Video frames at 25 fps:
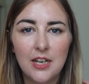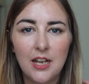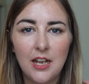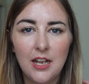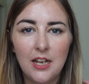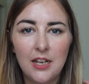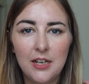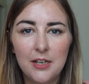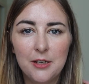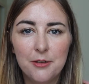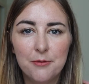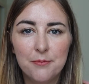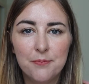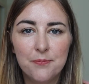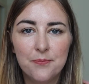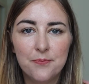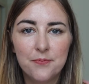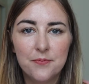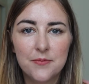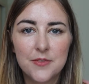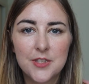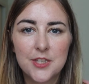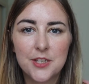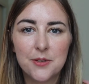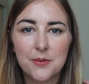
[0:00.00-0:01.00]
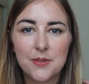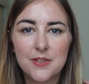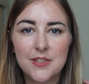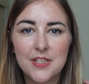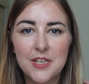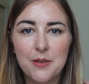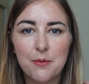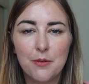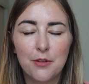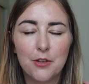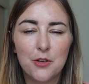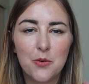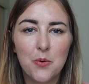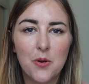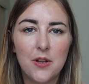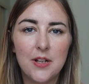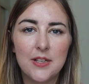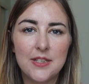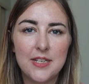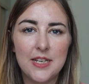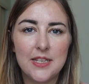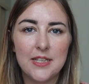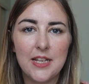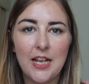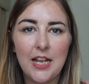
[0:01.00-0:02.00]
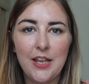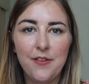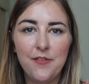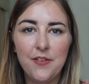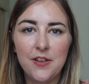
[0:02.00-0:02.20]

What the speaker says: So we'll see what the quality is like,